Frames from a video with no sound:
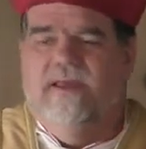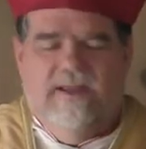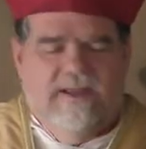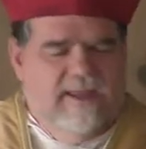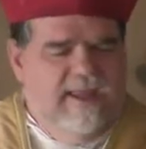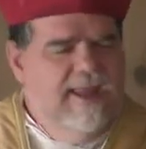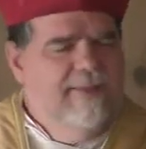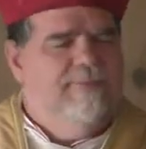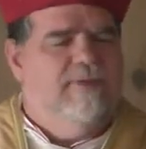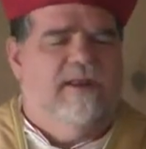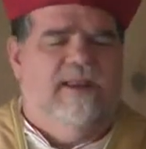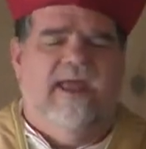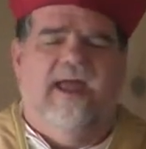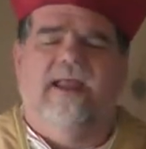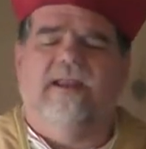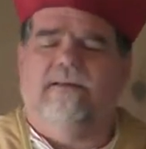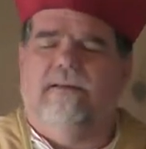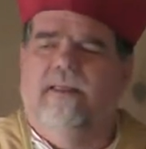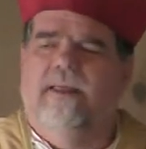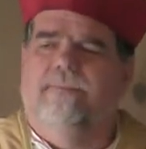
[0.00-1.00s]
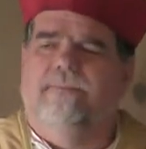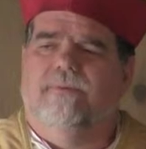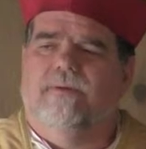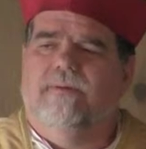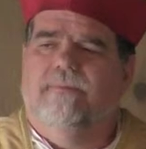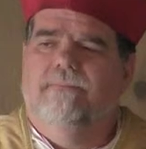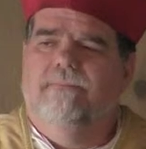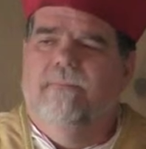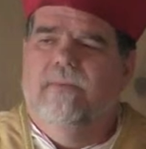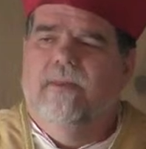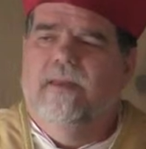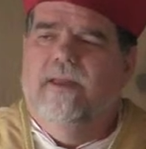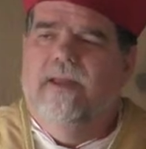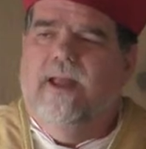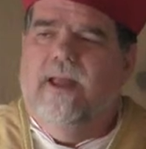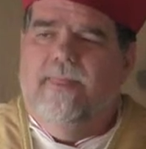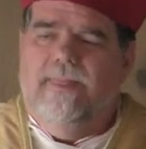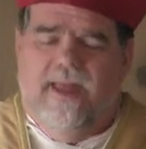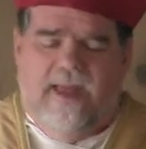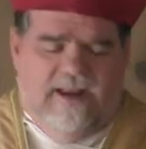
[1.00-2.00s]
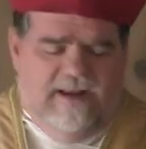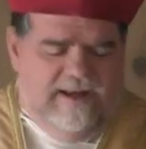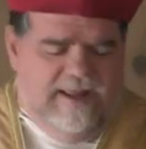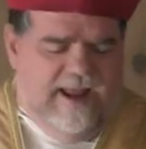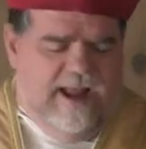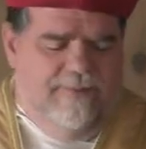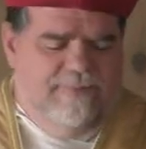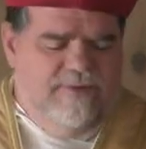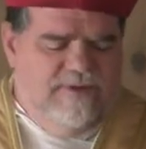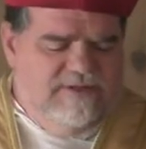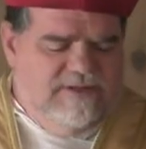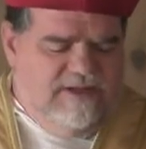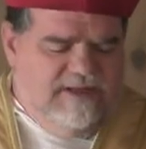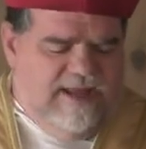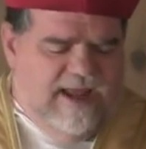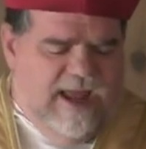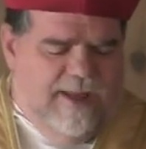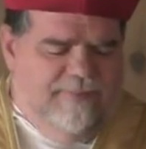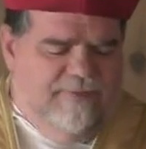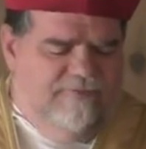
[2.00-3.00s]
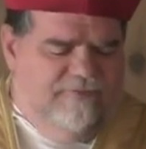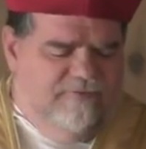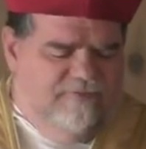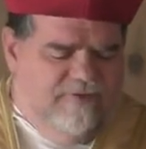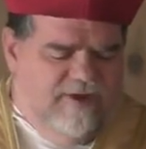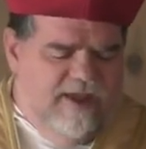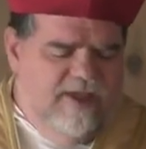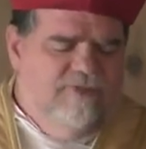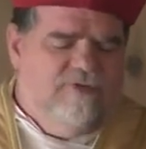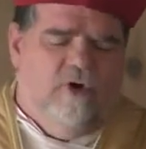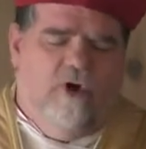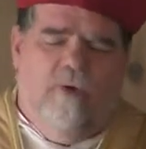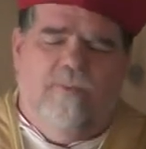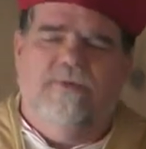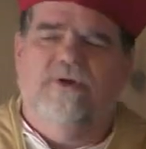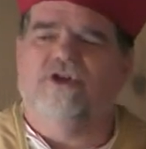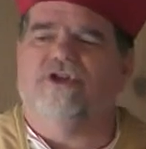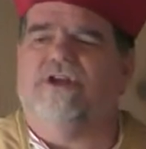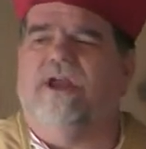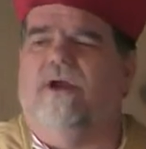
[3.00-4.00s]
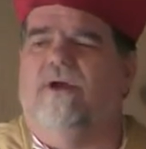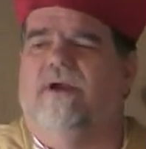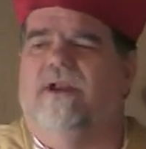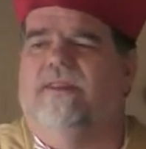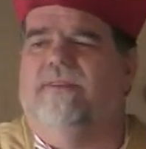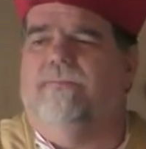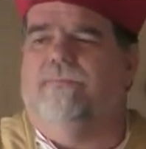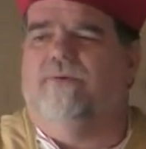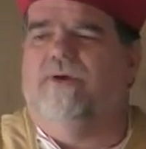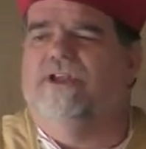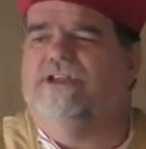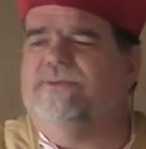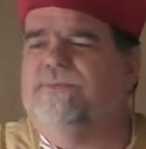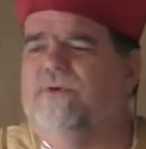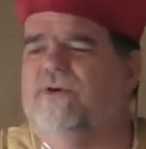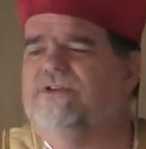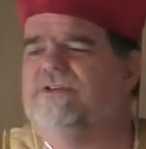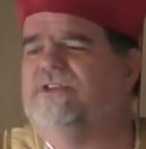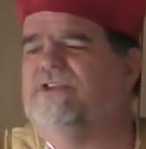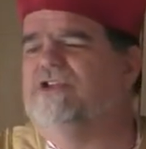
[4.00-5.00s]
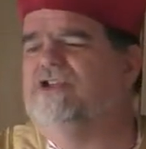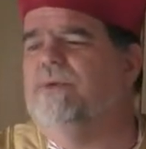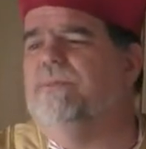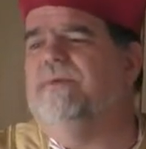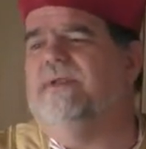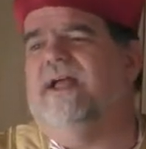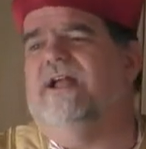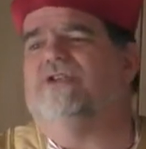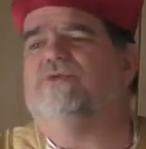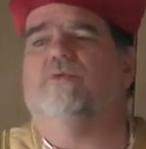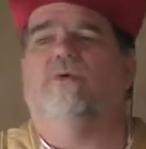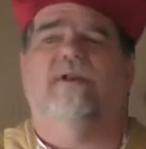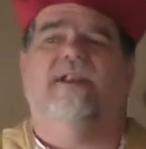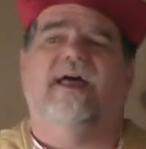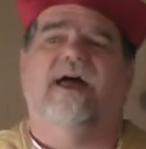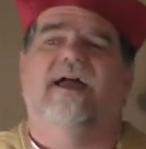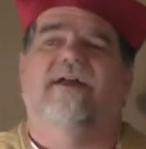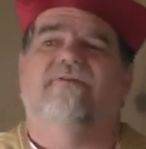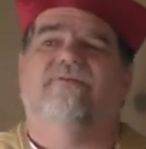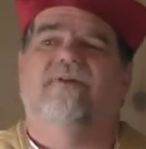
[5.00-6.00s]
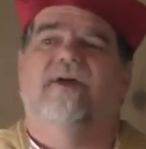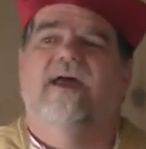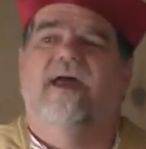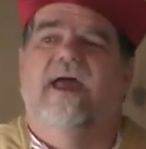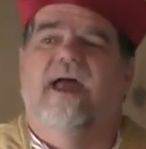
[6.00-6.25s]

Keep the lamp lit. And that lamp is a lamp of faith, hope, and charity, the principles of the supernatural life.